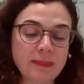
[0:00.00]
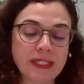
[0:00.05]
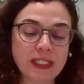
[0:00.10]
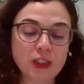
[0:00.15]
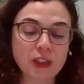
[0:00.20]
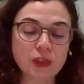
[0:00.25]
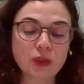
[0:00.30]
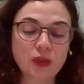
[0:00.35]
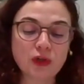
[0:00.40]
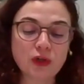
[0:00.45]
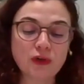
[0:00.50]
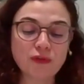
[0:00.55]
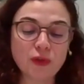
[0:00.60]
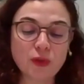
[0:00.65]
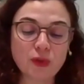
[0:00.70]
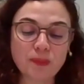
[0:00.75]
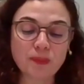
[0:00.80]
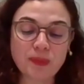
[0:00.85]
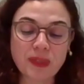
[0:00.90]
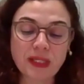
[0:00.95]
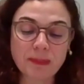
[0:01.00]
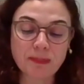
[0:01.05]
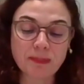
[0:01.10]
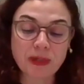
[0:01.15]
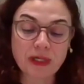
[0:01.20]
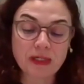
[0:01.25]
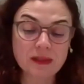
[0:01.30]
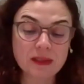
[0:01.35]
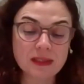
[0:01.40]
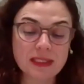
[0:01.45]
dimension of
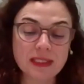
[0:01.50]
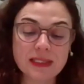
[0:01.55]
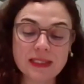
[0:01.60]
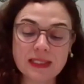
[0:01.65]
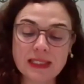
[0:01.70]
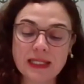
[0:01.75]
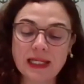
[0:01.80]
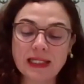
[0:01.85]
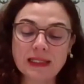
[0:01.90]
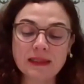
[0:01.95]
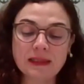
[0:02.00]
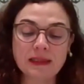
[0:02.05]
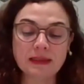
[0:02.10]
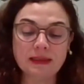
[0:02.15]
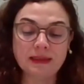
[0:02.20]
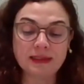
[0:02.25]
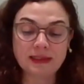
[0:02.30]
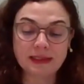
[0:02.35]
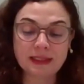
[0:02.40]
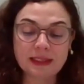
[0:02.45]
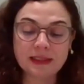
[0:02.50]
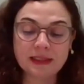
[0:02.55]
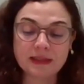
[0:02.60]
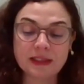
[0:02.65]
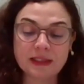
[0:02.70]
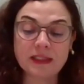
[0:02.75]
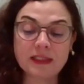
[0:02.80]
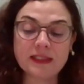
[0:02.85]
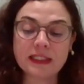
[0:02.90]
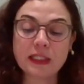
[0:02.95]
European policies and the
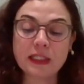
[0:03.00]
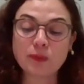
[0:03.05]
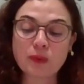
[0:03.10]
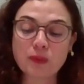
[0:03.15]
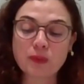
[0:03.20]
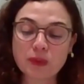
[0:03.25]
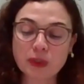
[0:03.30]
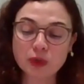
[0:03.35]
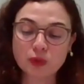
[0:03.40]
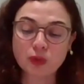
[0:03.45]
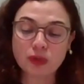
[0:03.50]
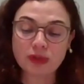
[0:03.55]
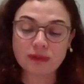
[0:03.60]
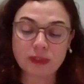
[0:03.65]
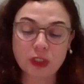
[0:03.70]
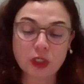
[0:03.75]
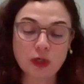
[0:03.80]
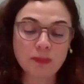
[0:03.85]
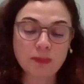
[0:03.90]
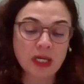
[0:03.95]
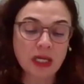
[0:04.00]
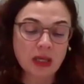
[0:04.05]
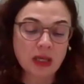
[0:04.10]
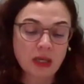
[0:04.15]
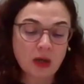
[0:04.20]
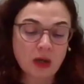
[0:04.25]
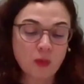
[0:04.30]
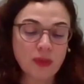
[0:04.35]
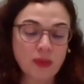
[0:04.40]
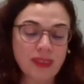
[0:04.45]
synergies that we want to develop
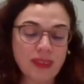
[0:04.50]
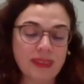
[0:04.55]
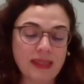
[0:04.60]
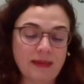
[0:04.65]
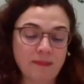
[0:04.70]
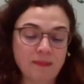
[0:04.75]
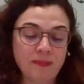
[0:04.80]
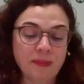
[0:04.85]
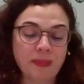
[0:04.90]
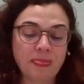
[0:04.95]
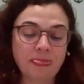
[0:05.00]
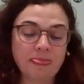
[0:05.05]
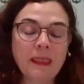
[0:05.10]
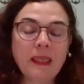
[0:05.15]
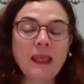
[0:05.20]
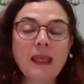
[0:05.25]
with them.